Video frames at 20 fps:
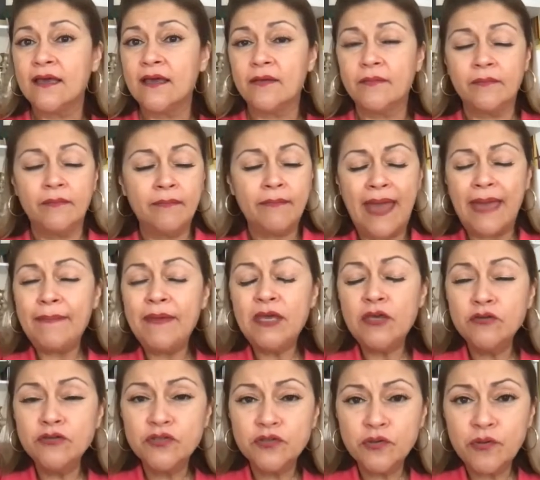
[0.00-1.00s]
maybe
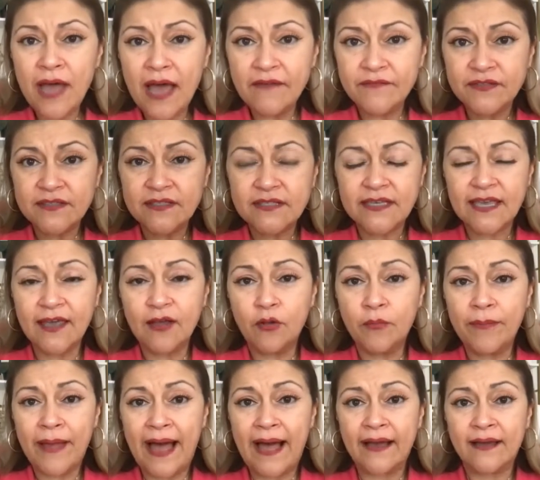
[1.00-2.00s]
you do have to scale
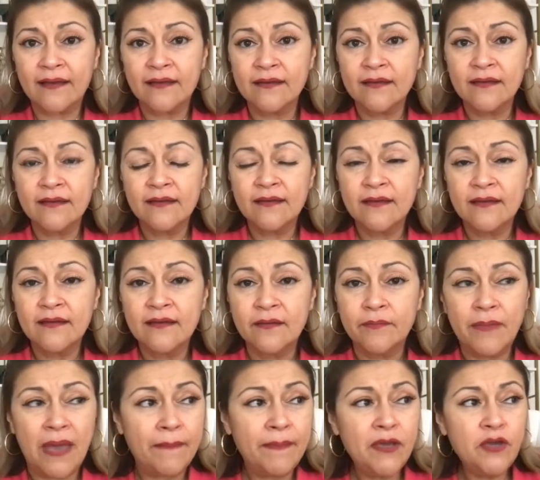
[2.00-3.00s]
back.
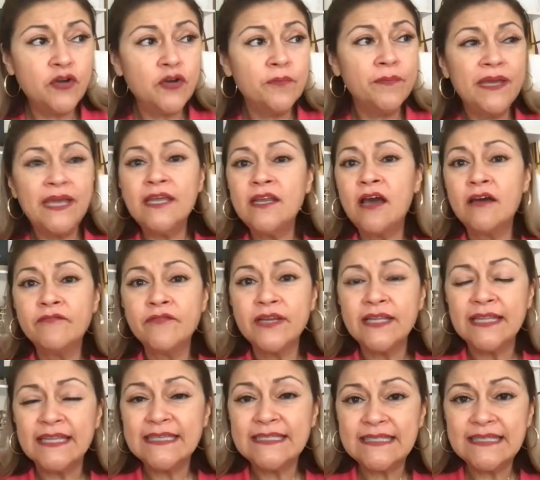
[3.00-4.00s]
Maybe you're being
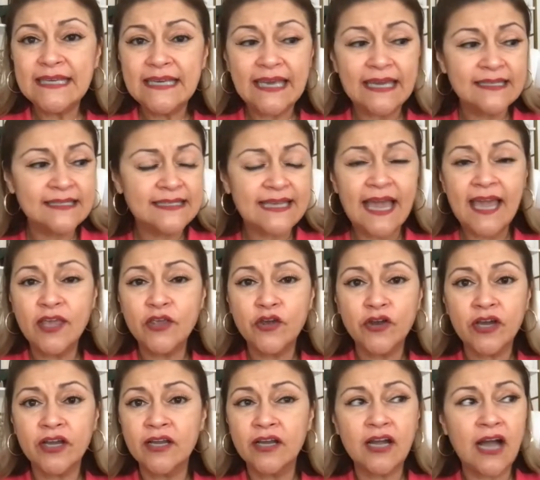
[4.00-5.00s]
unrealistic and saying you're
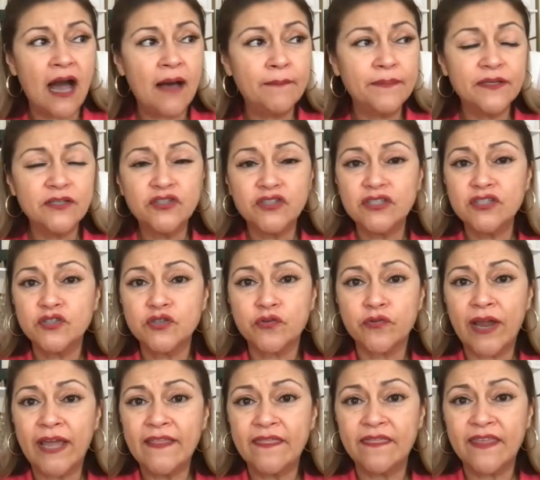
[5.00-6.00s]
going to accomplish these
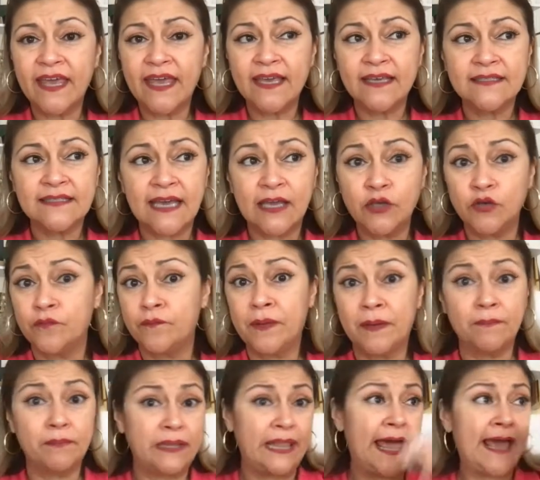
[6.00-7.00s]
great things that you've been
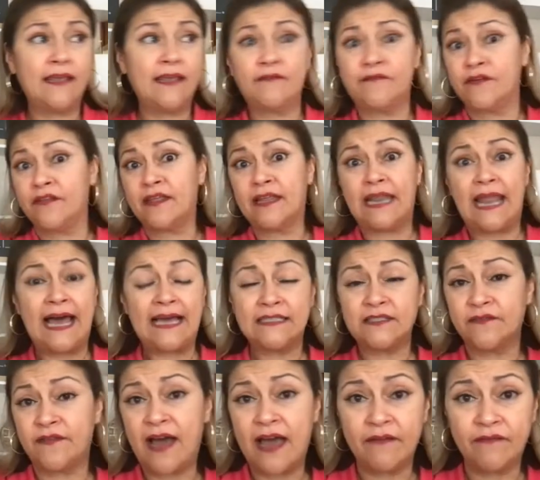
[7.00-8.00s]
planning for the last
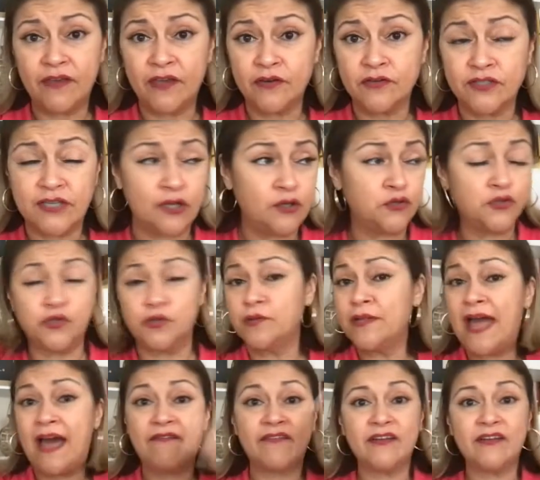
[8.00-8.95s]
5 years that you still haven't